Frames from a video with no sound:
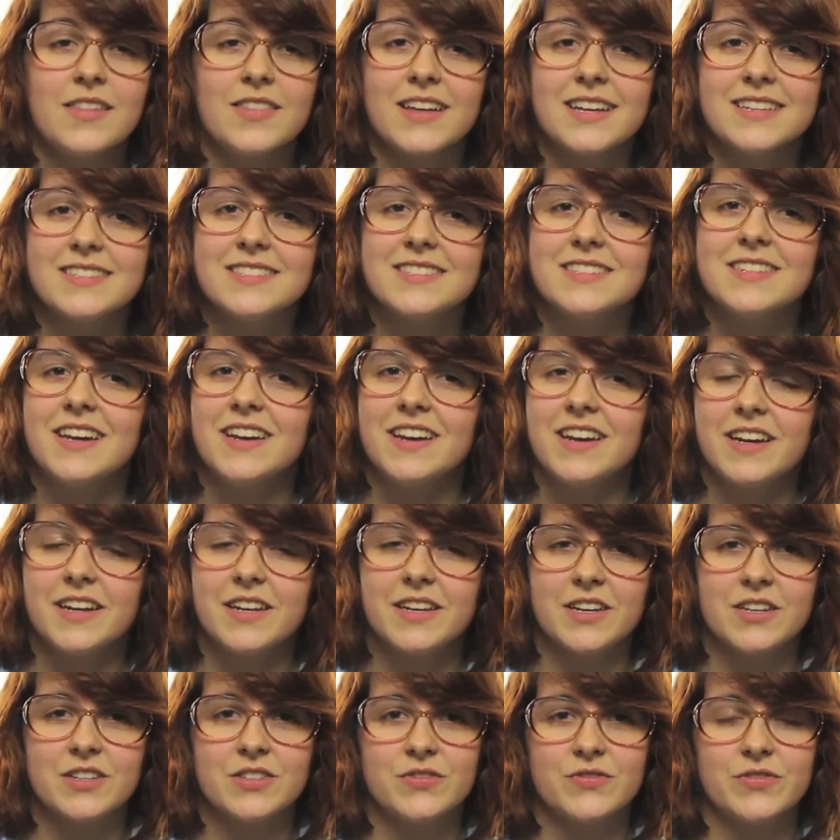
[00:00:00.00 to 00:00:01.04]
That's 10
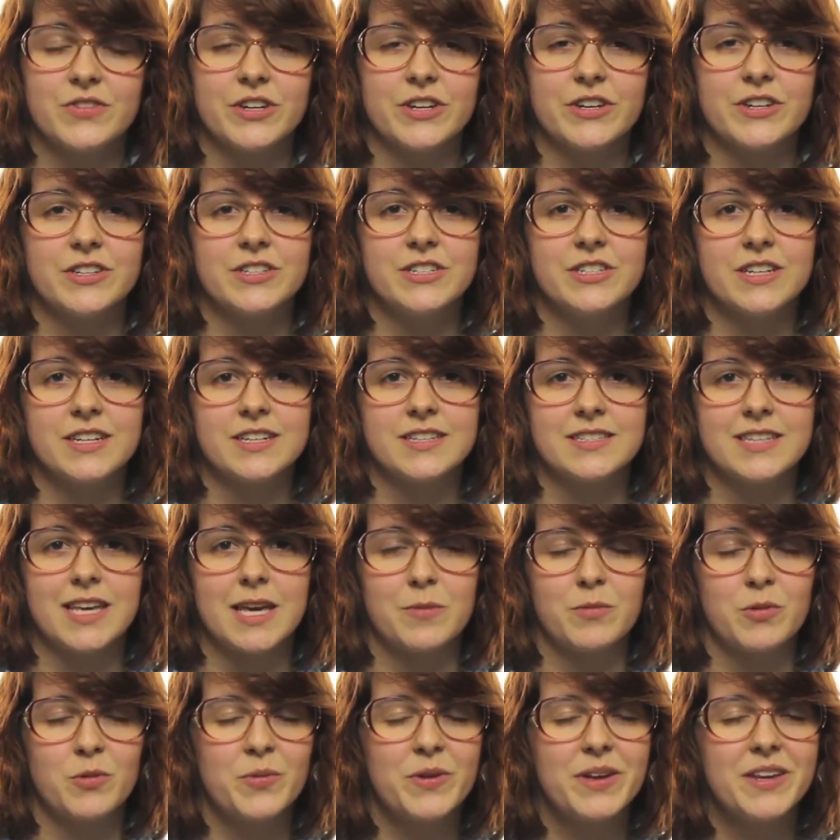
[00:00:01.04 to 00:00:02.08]
ideas for your
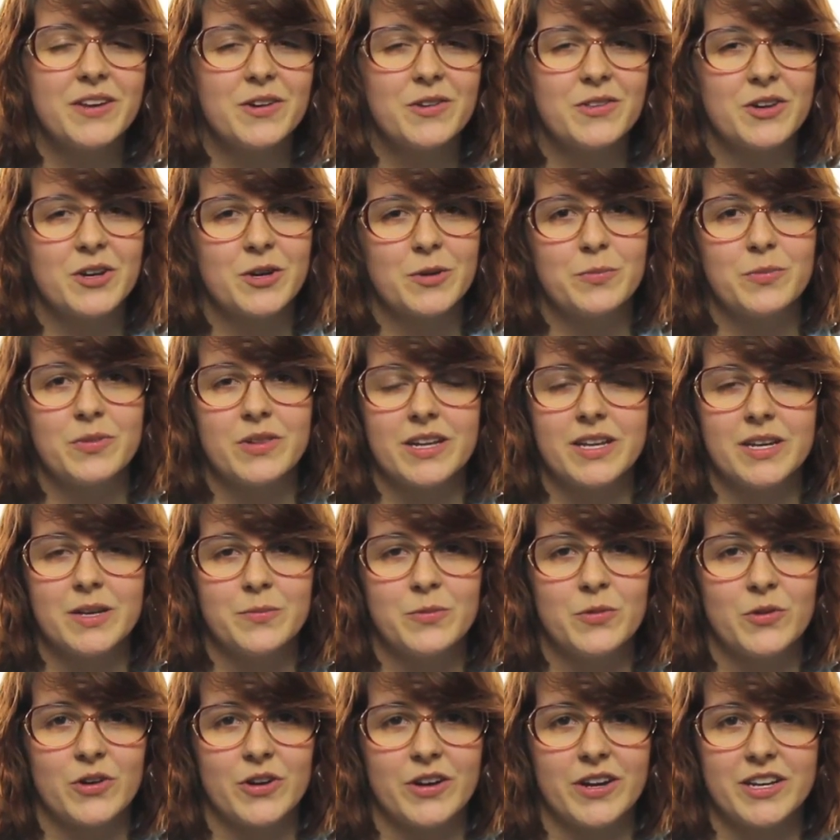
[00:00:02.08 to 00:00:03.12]
GSA, but we know there are plenty
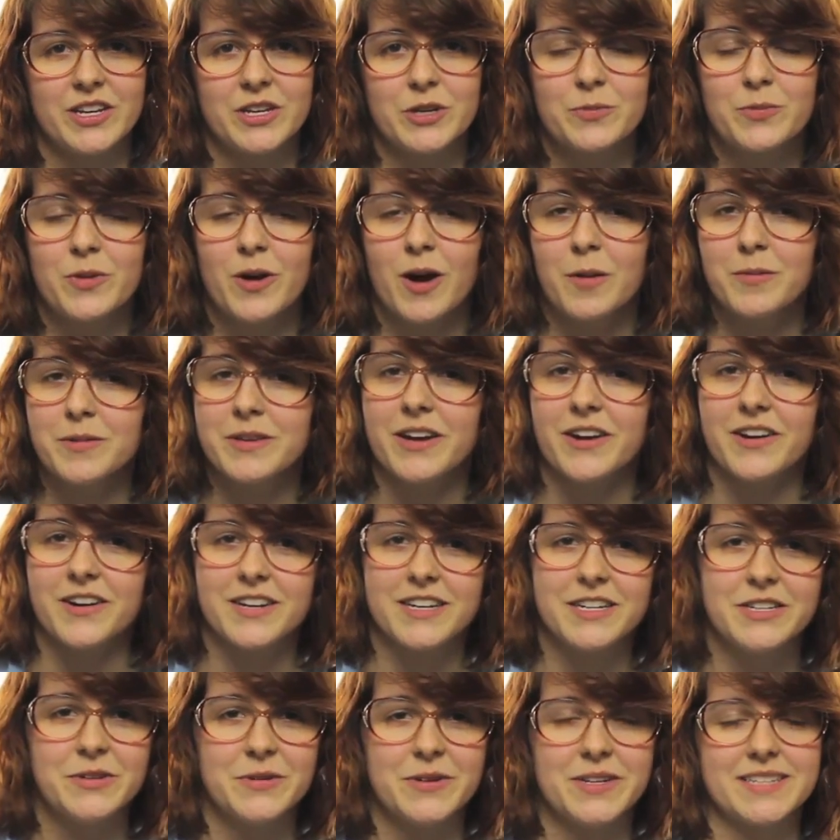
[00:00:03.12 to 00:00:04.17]
more, and you're probably
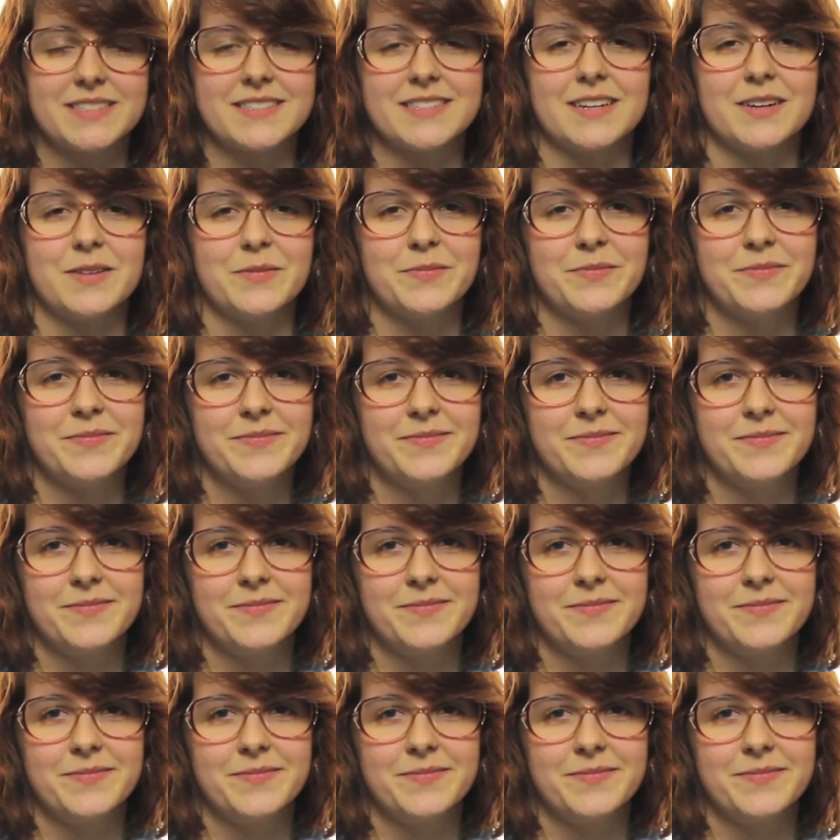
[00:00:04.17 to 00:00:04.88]
already doing some.